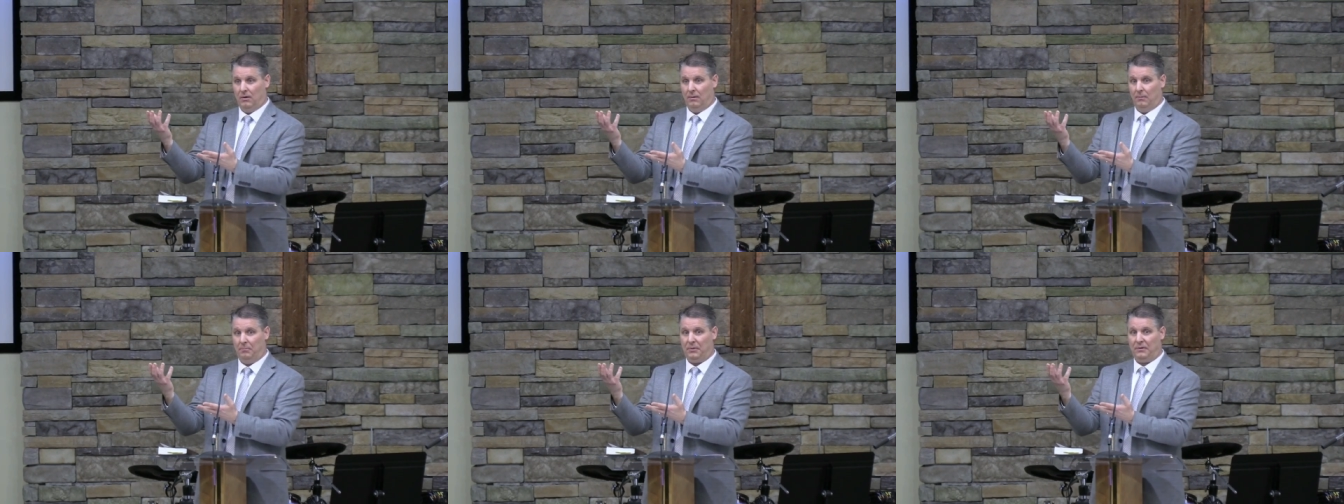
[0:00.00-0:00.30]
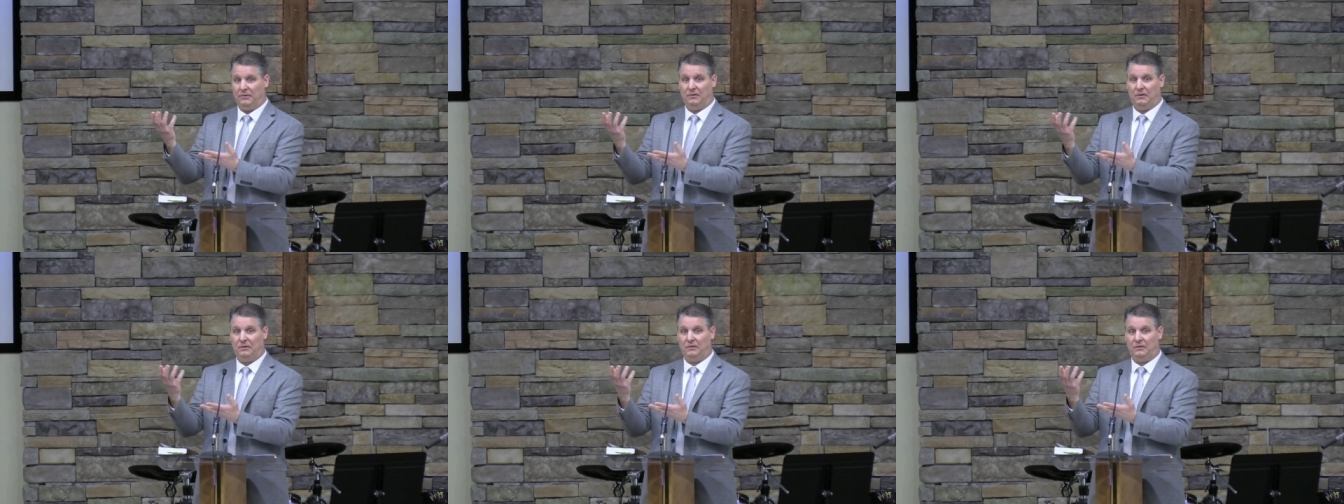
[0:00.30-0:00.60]

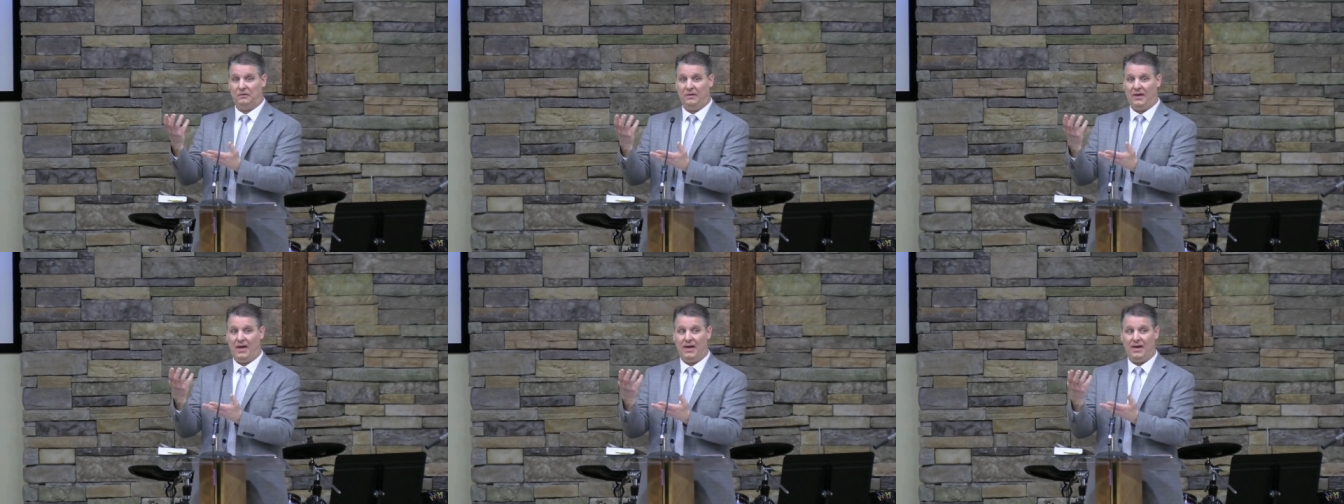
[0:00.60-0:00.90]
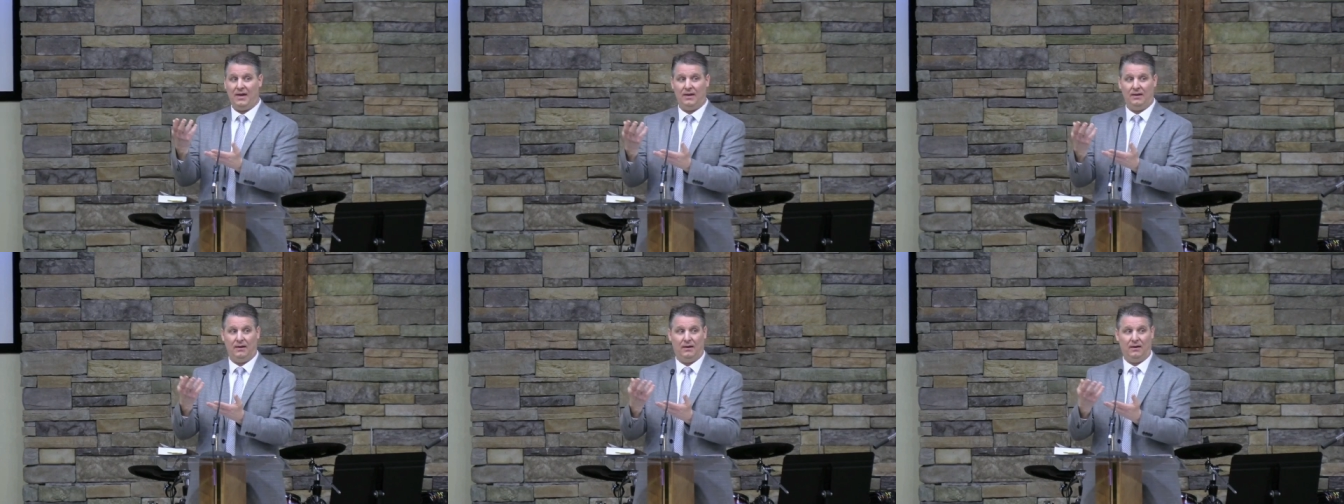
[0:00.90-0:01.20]
But to
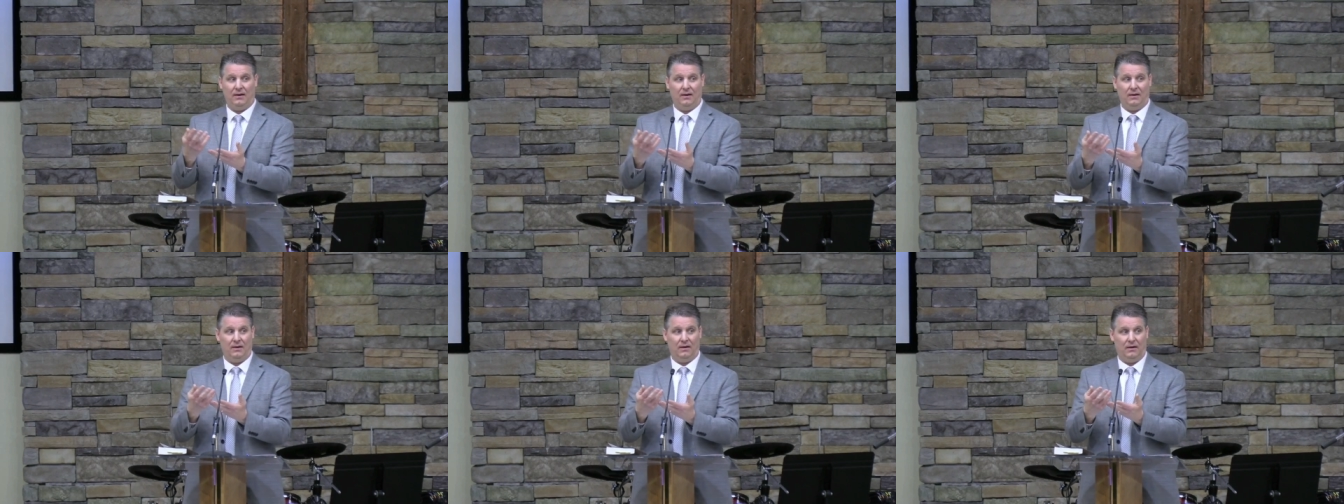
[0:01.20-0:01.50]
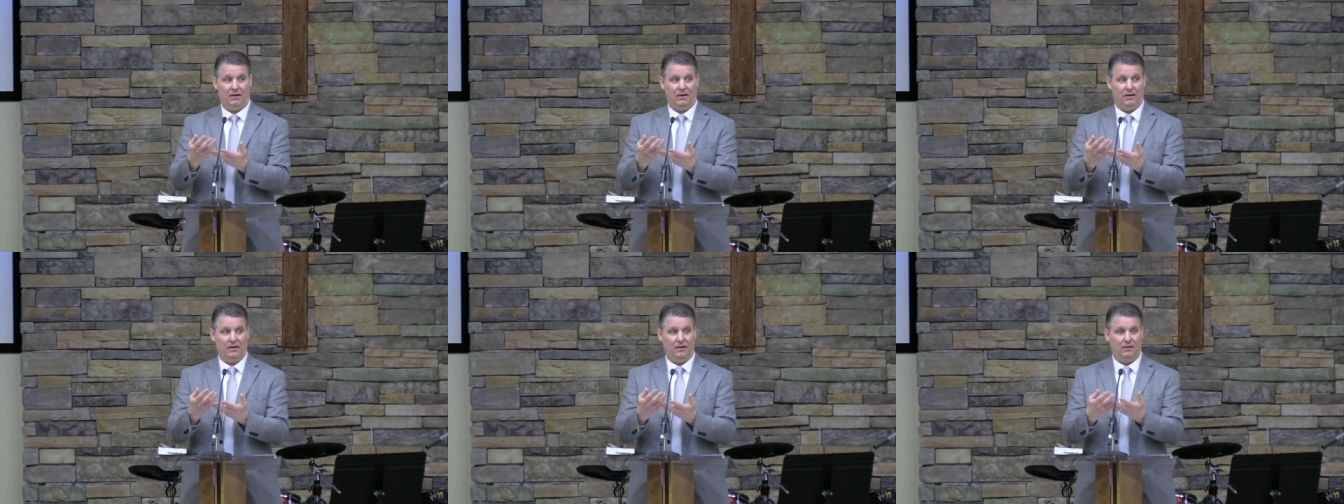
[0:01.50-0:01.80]
say
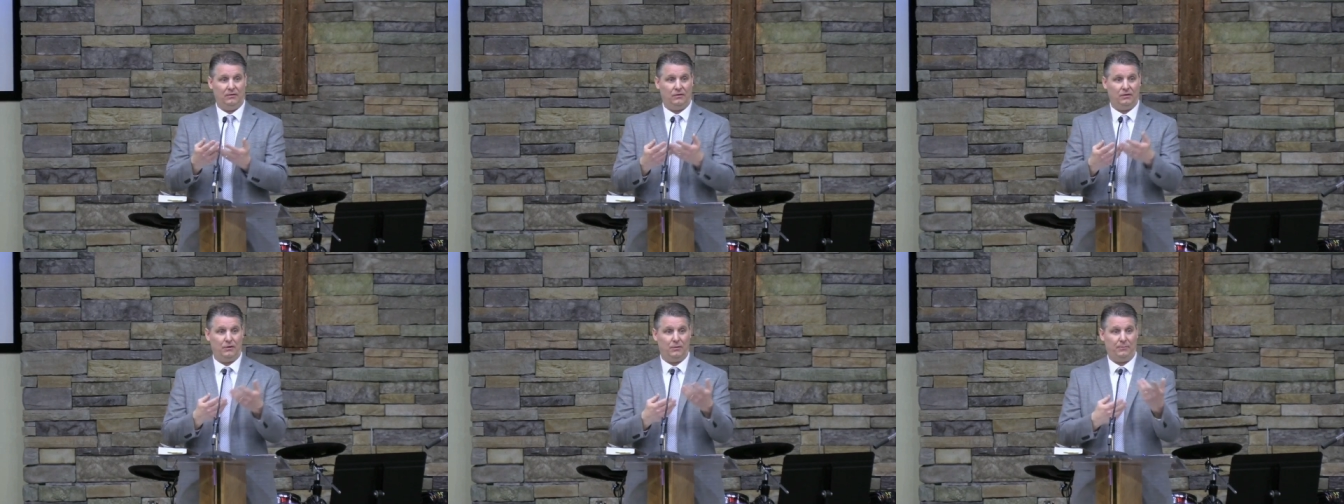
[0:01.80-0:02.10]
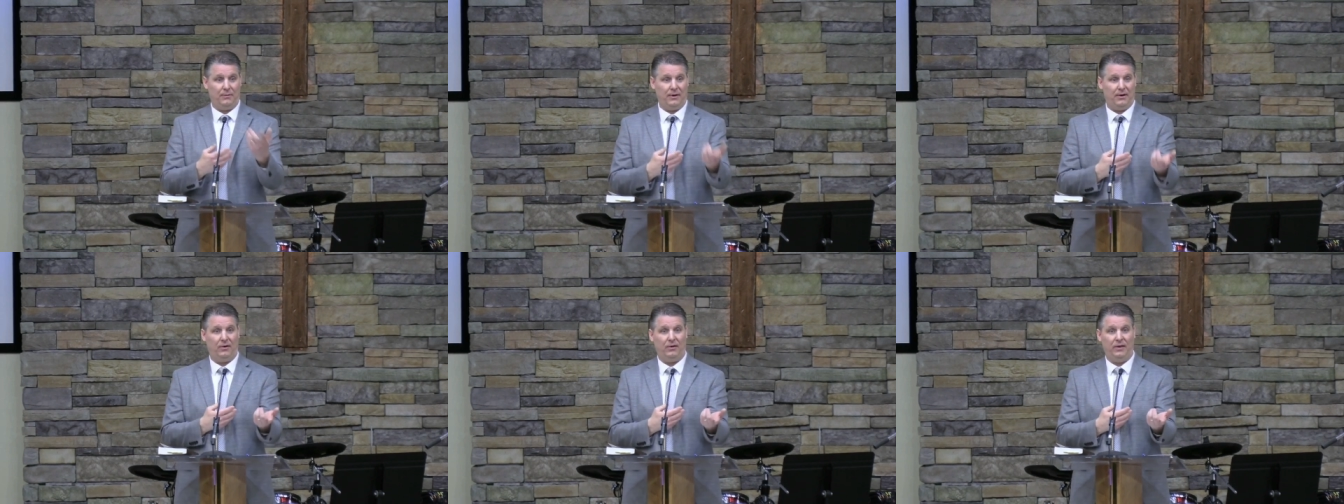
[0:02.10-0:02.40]
to the
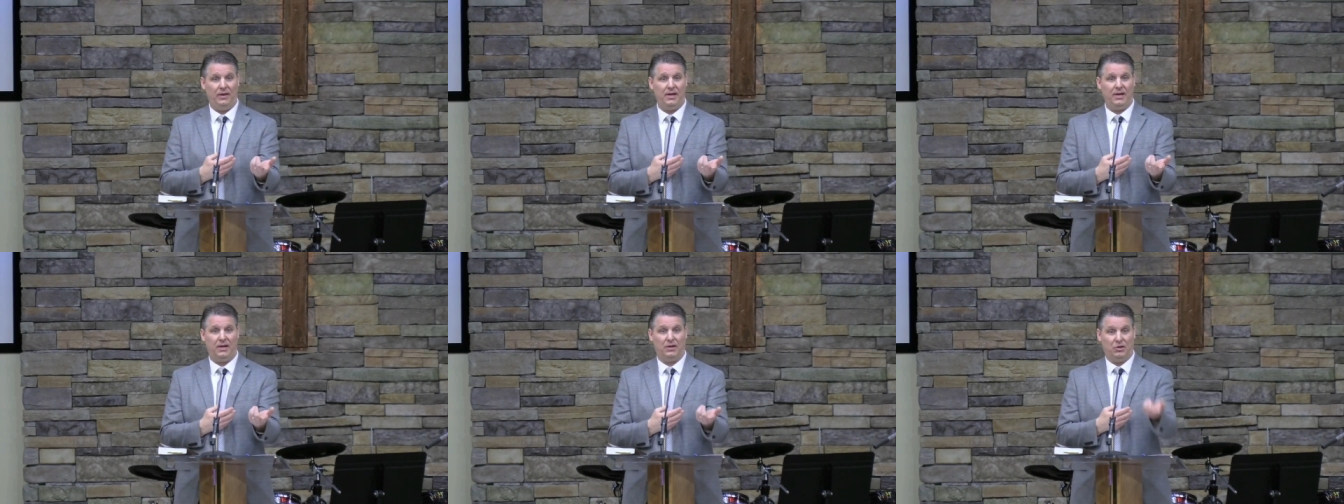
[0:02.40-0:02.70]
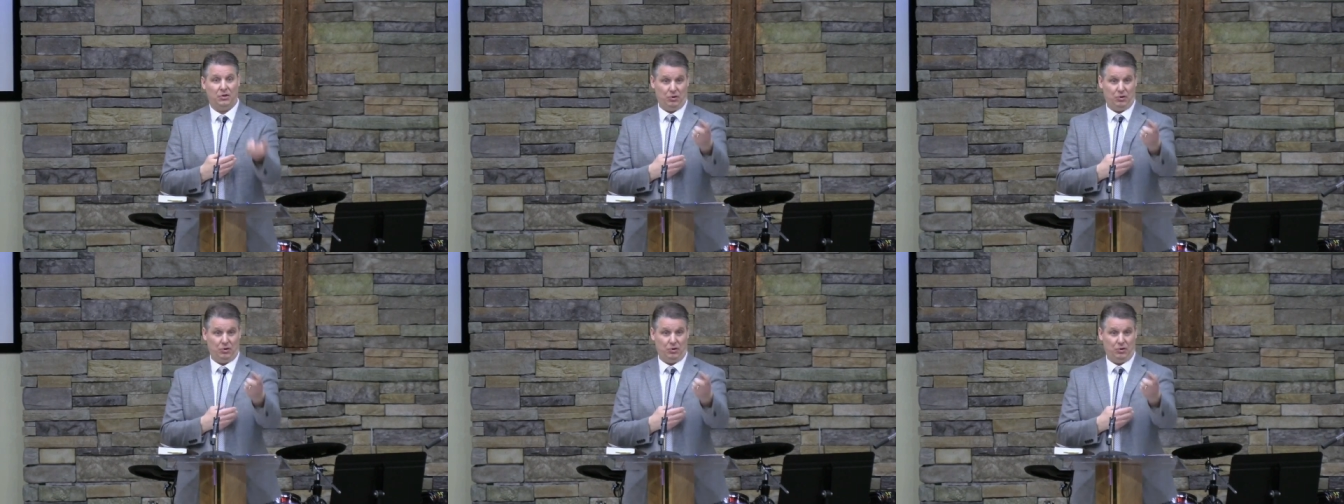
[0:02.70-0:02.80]
paralytic,